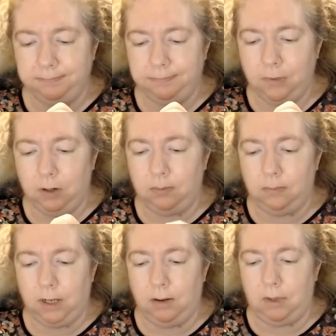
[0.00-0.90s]
Oh,
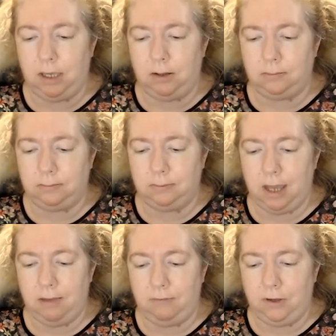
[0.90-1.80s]
there we go.
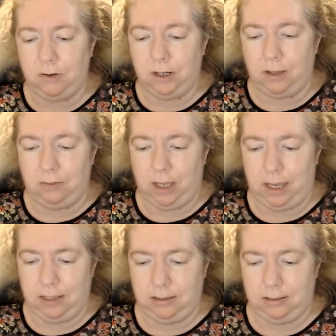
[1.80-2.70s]
I figured out,
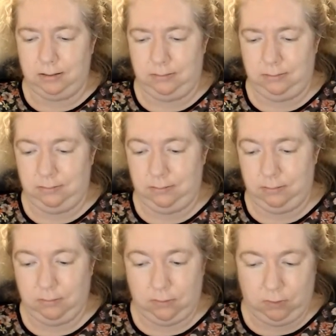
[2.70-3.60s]
guys.
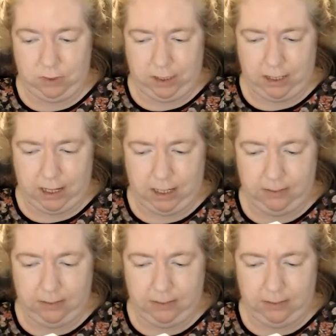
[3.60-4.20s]
Or did I?